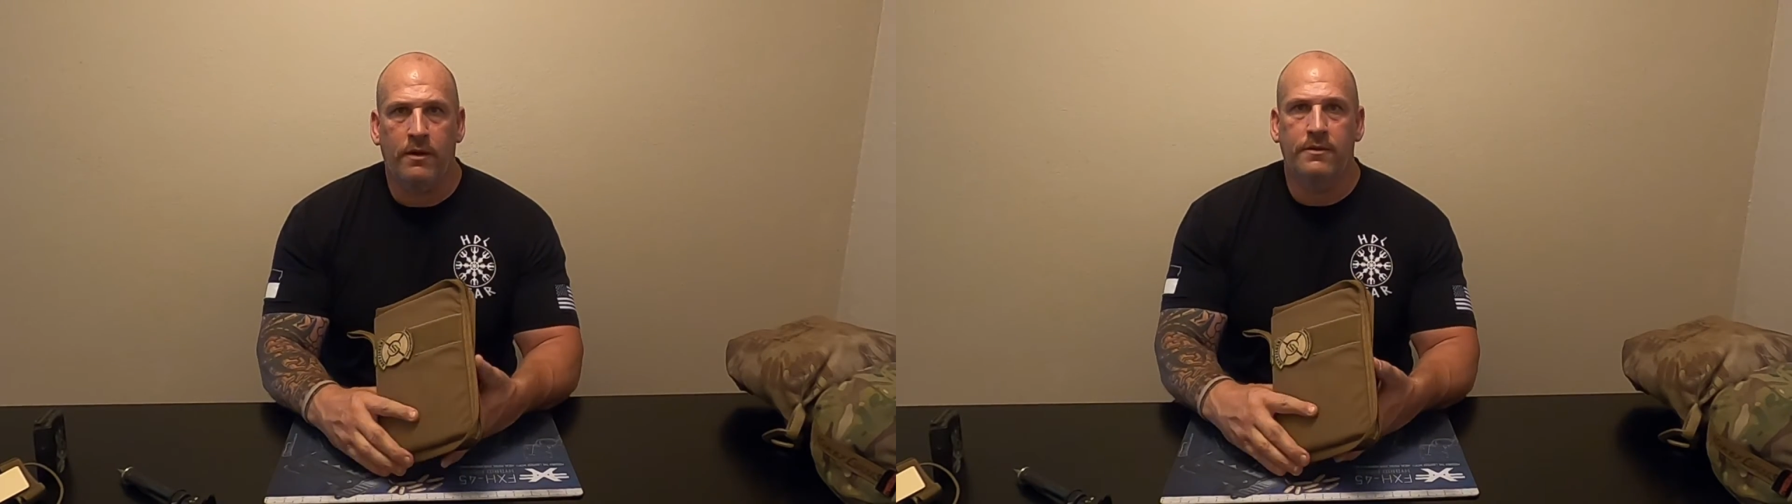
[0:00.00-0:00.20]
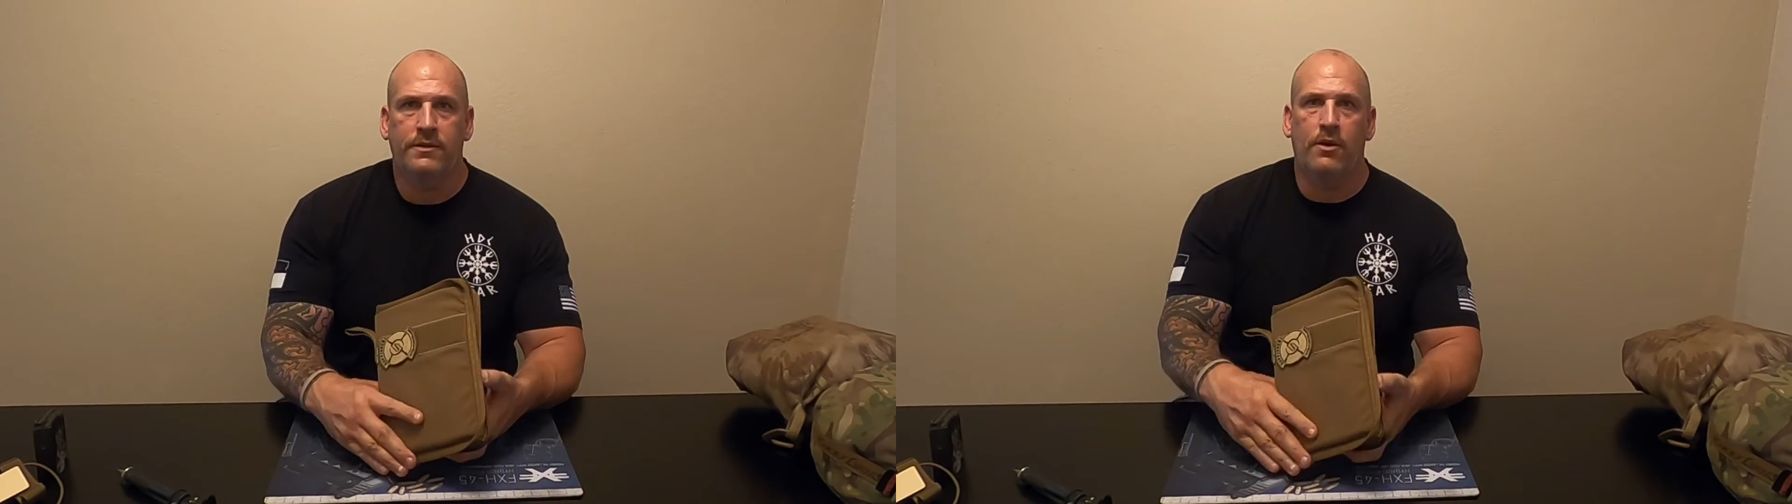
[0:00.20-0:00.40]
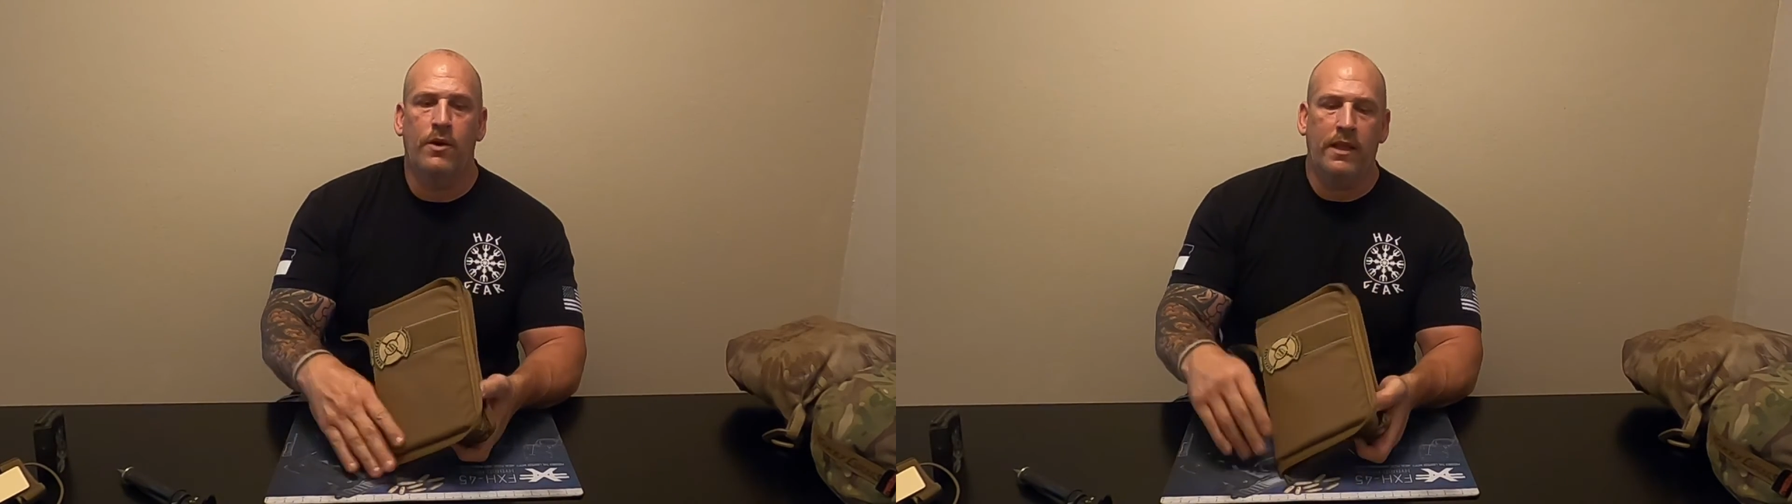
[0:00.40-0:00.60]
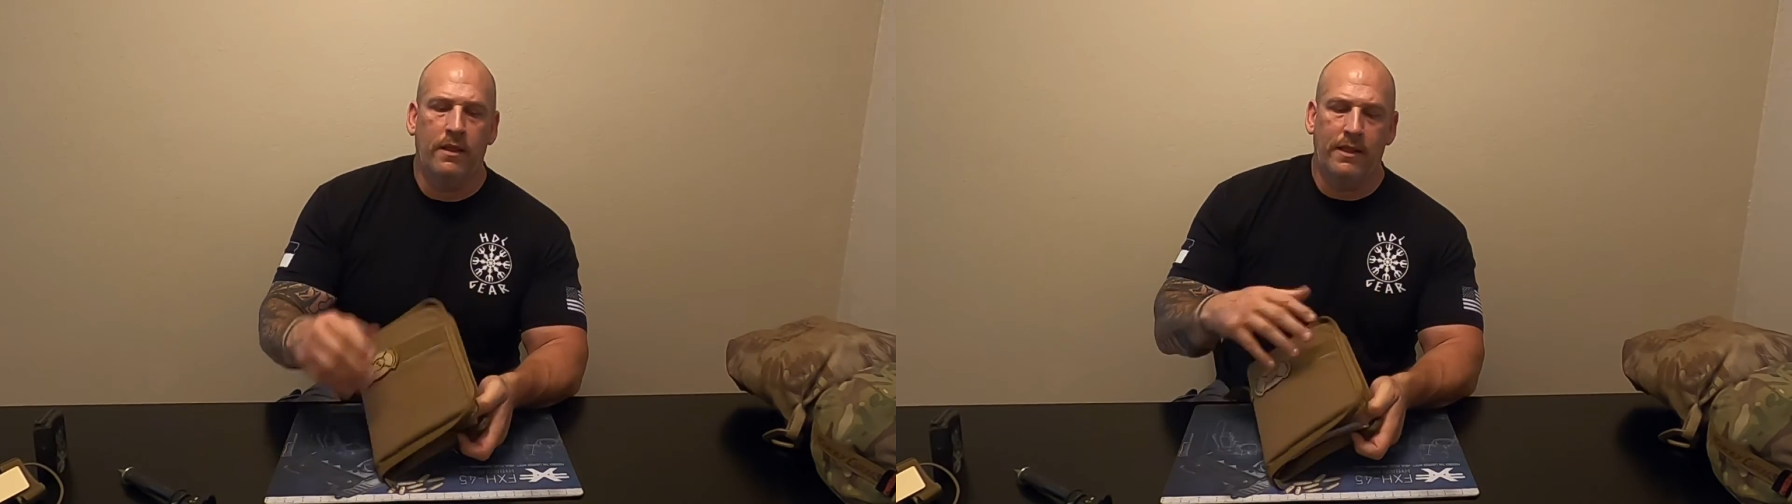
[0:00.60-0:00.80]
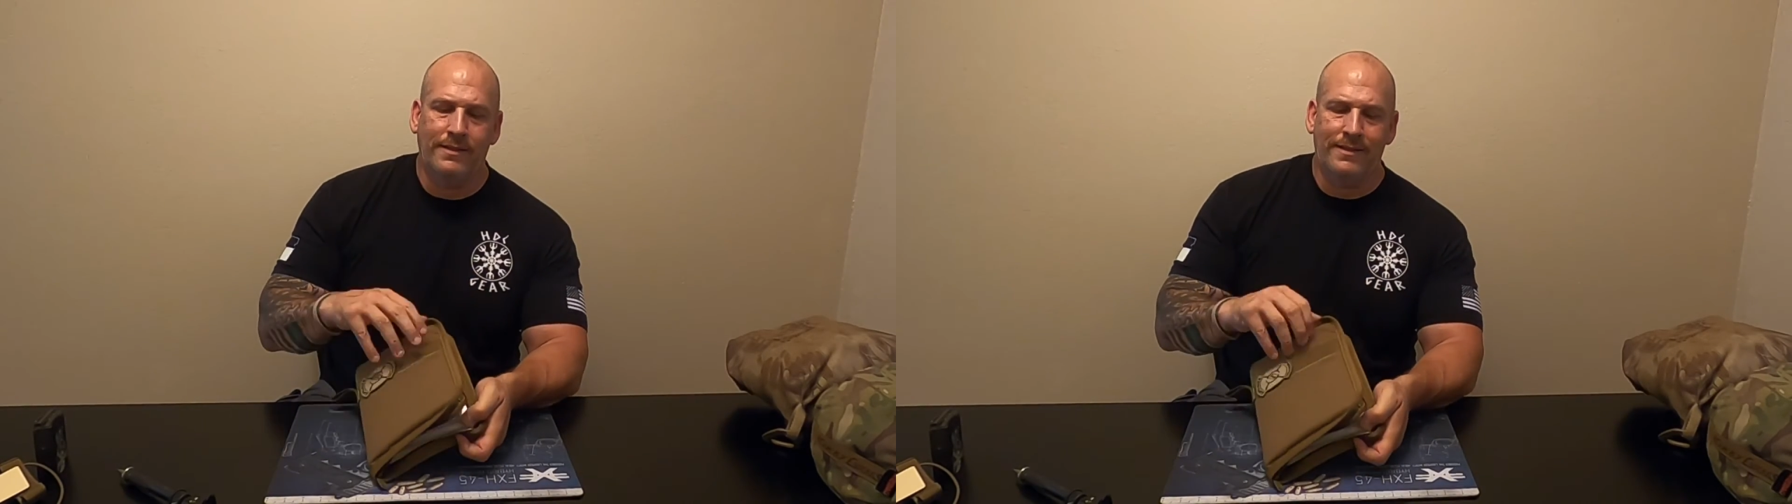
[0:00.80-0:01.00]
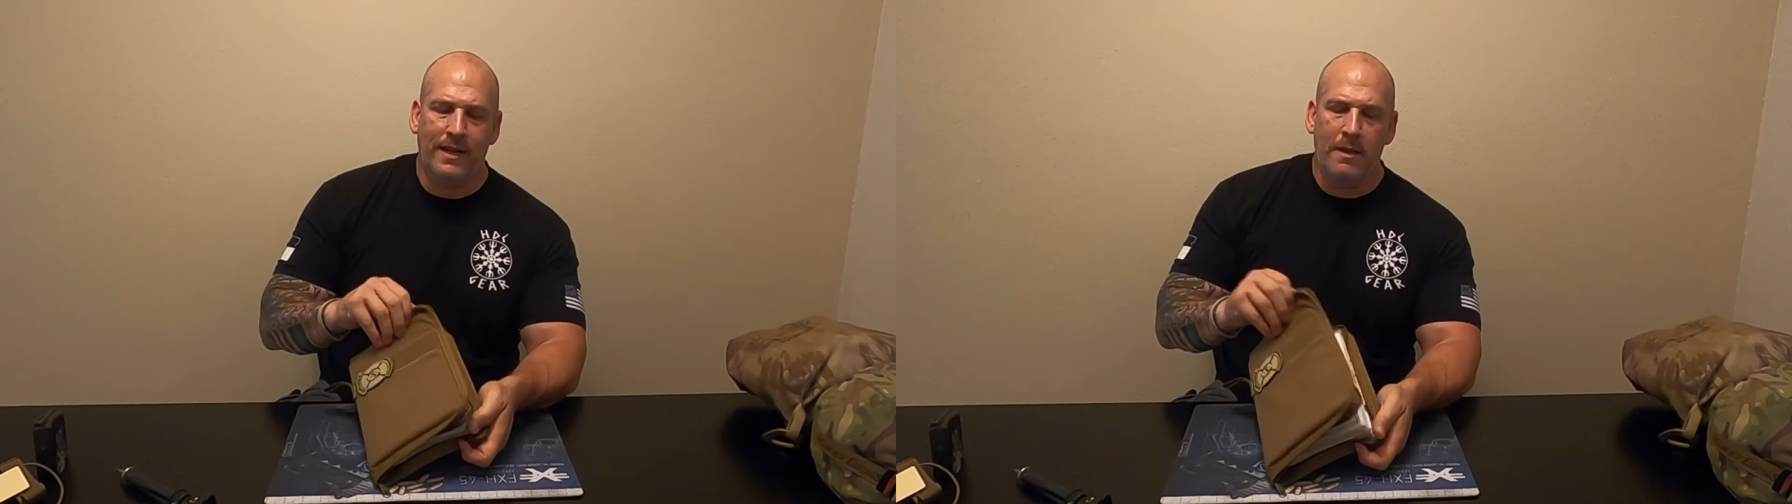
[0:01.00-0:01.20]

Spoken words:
So this is an